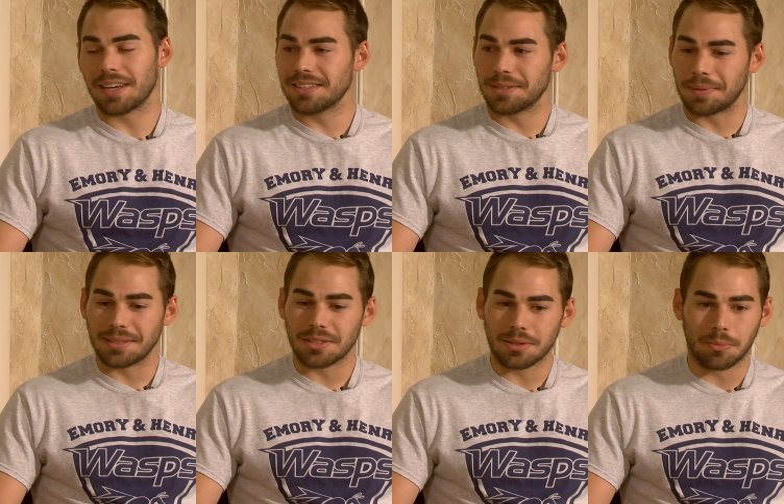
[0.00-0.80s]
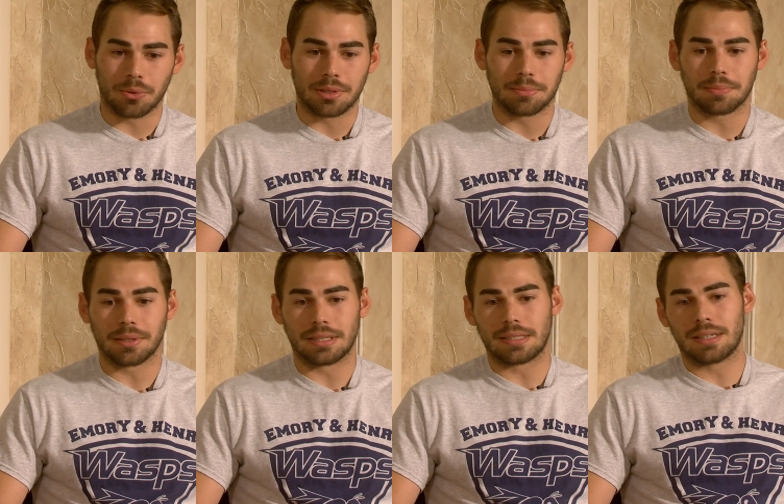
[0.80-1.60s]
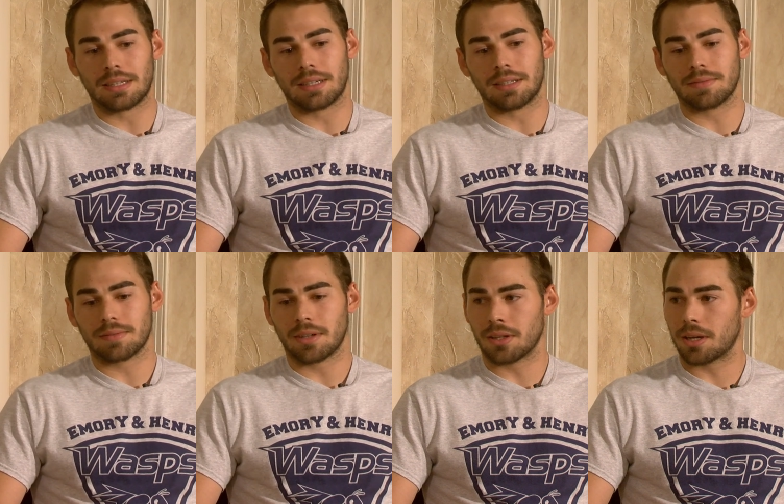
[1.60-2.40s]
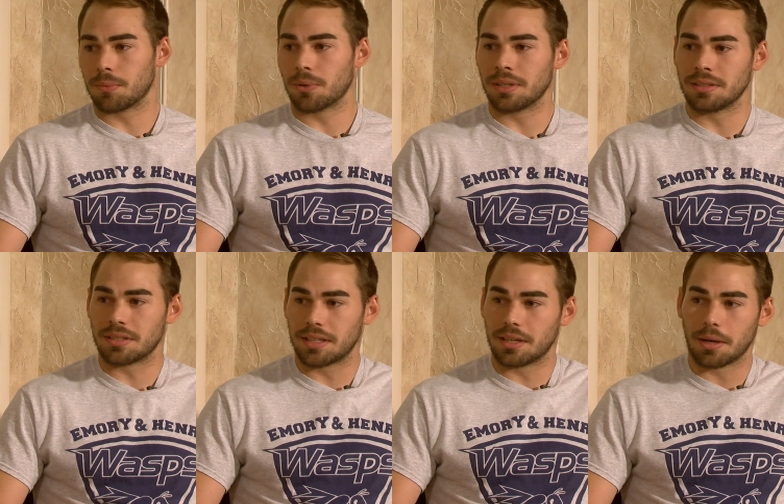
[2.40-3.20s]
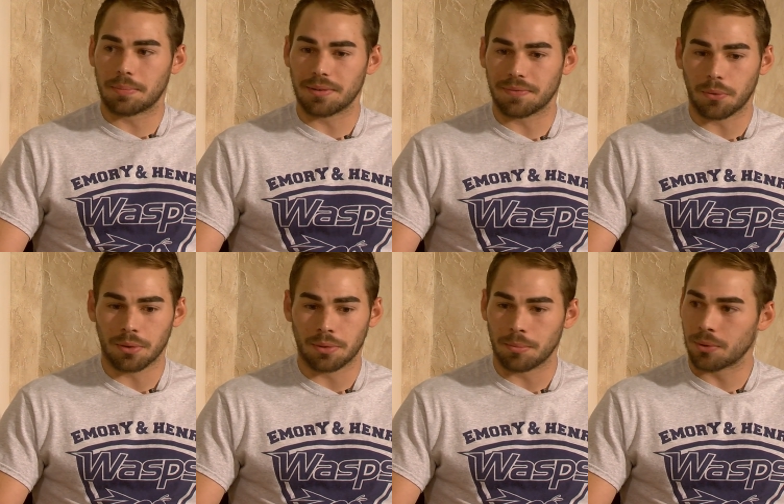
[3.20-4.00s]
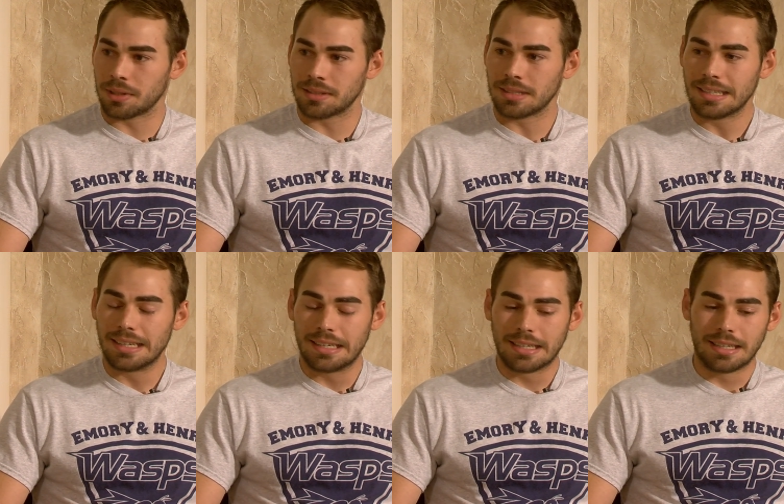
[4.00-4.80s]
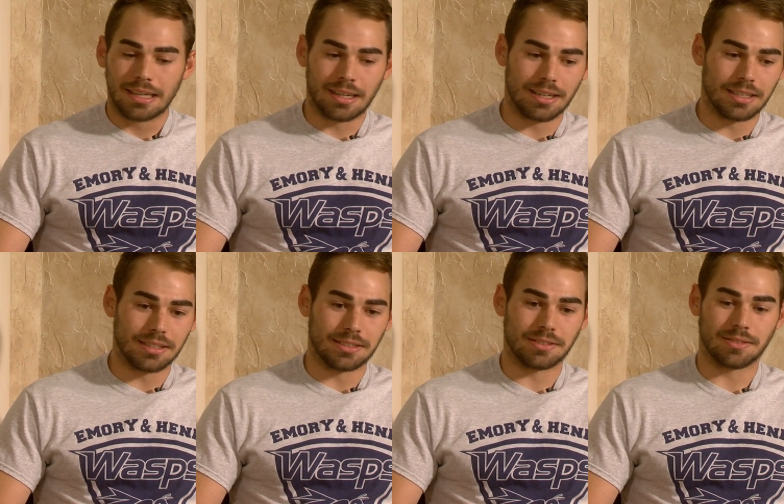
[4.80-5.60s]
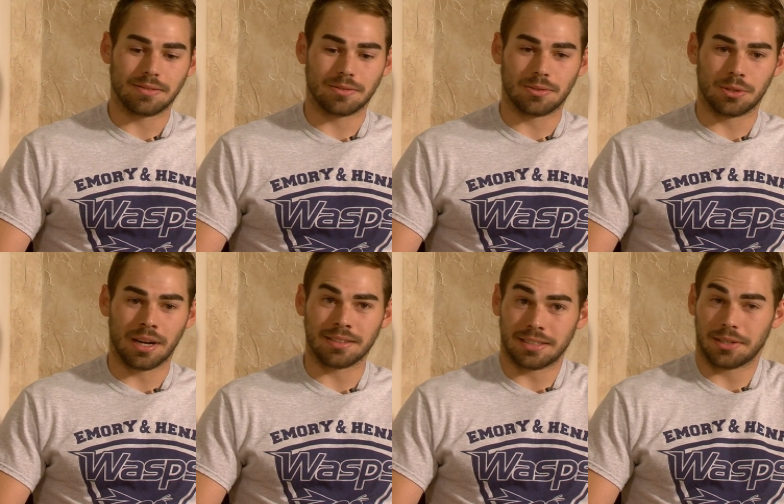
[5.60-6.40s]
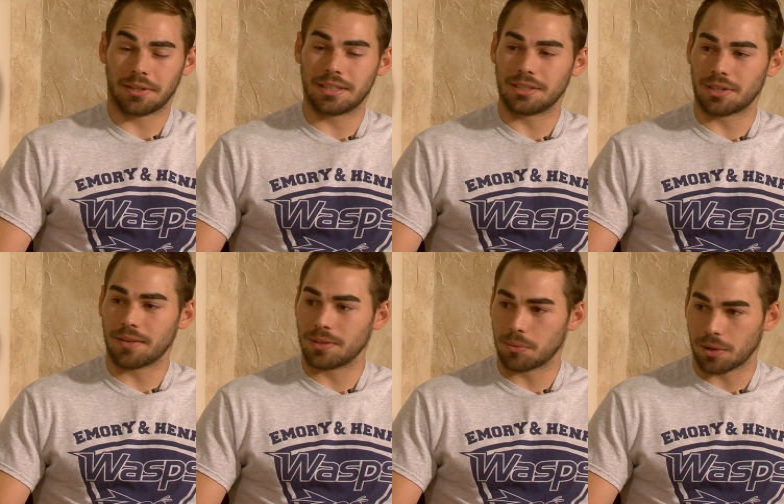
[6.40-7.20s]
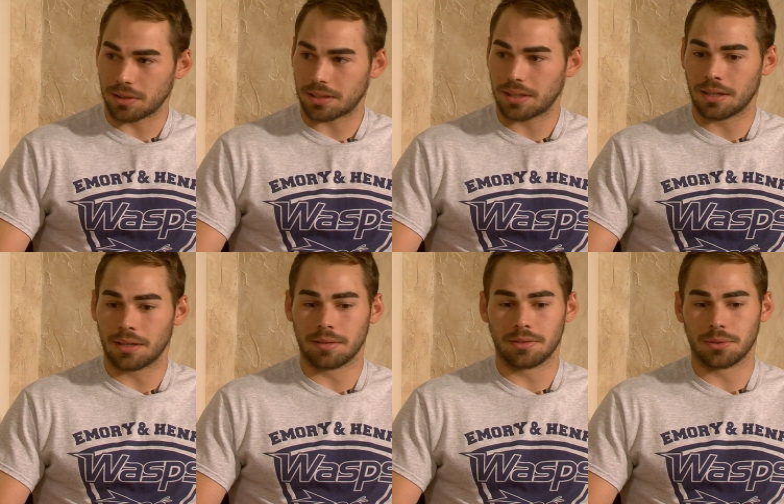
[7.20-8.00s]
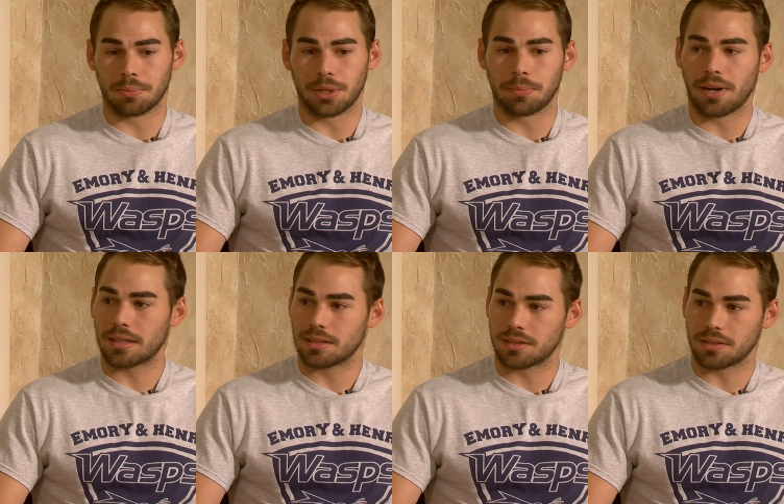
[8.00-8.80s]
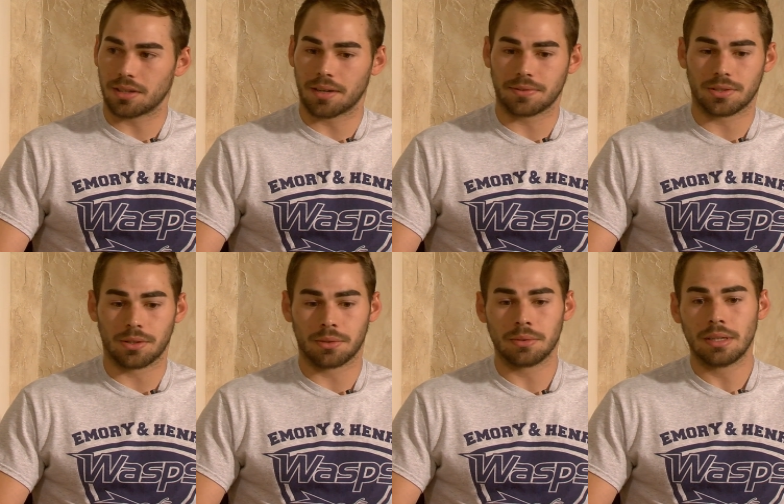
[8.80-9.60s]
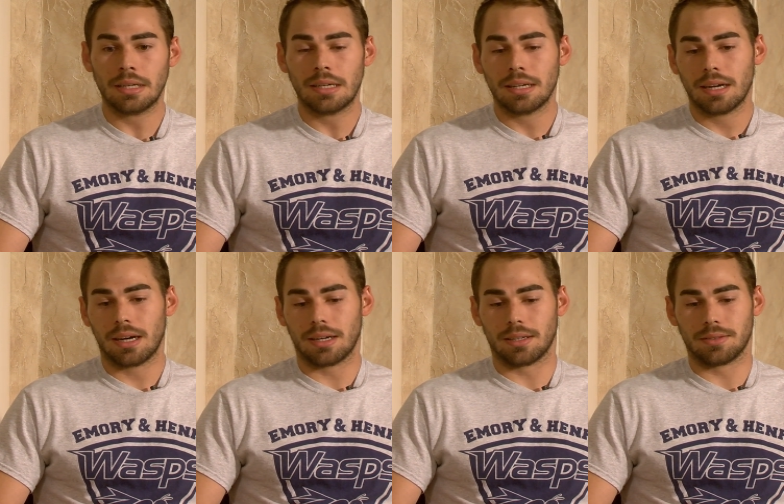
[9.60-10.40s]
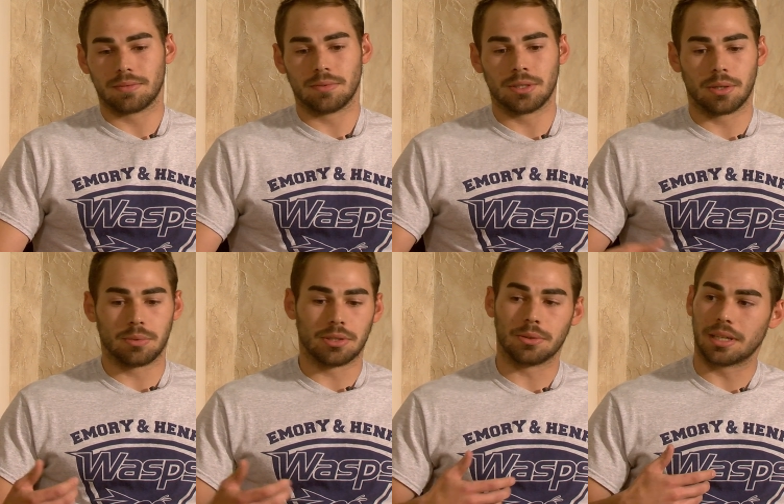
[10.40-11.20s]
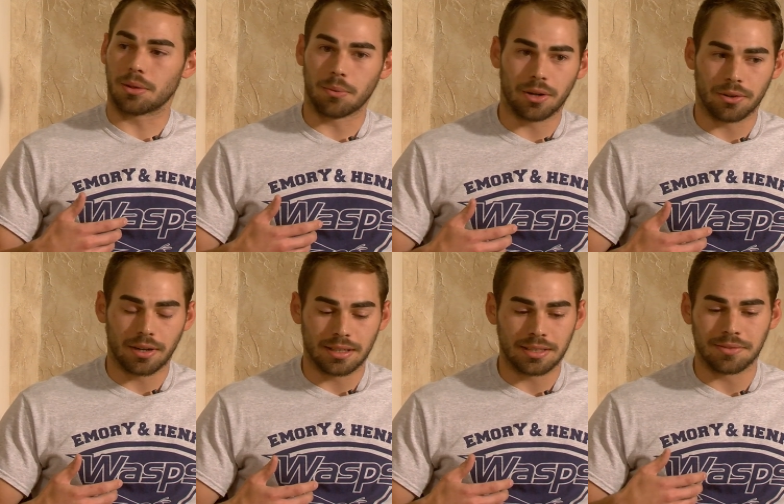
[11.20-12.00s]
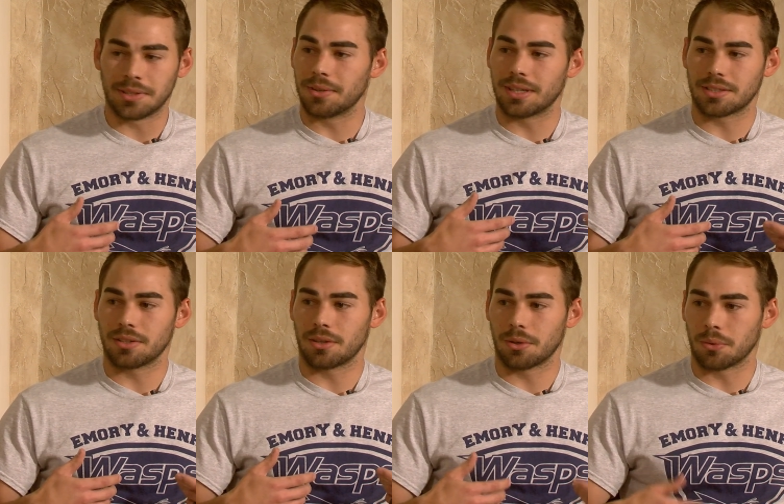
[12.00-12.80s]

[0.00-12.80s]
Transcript: of depends on the morning, but a lot of mornings get up at 4 in the morning, get ready, drive into work, do pre-practice stuff. So, we do get the water ready, even though that's not our